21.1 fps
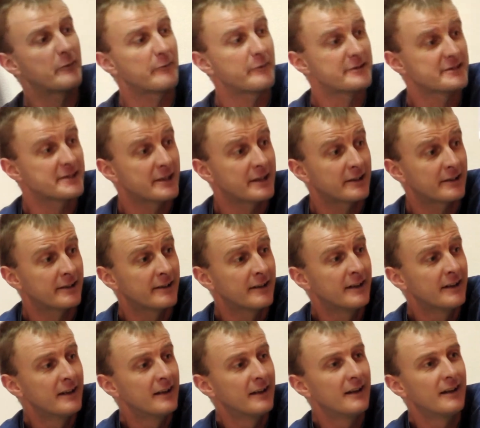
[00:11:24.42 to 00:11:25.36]
of us
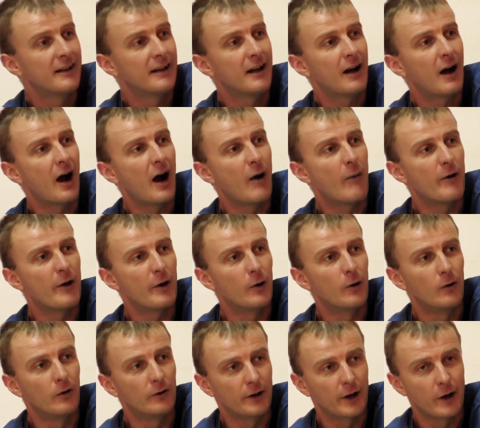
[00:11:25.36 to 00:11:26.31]
aren't. We
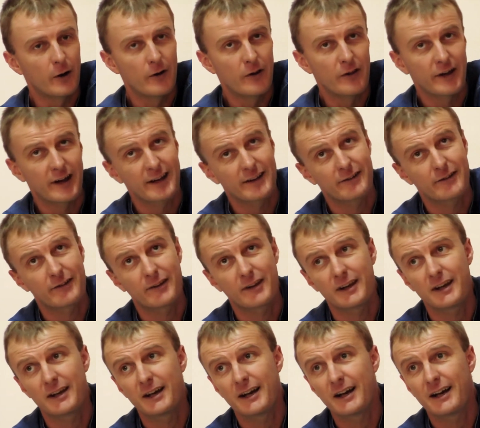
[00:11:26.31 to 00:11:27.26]
all know that
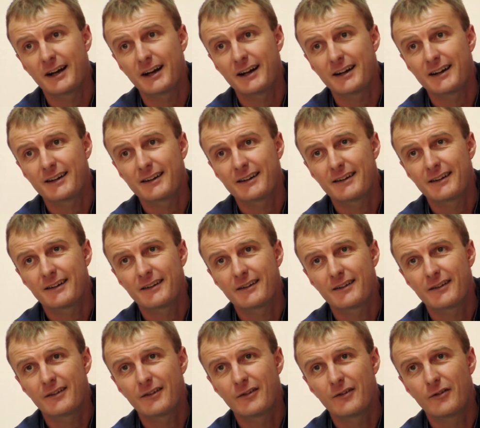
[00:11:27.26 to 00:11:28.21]

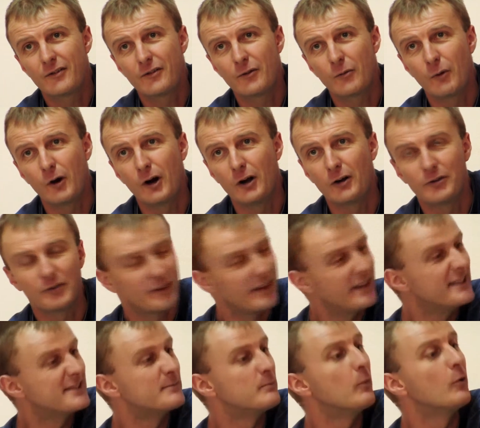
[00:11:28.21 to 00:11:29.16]
the world
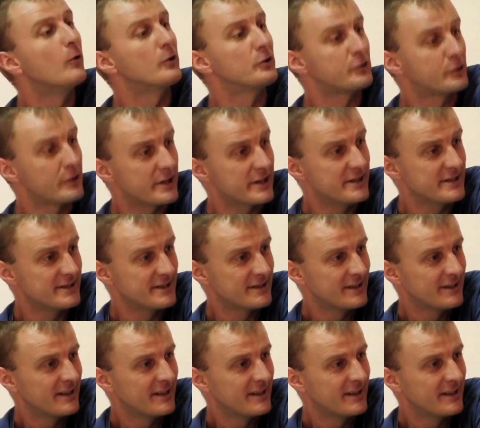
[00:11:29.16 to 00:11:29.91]
needs more trees.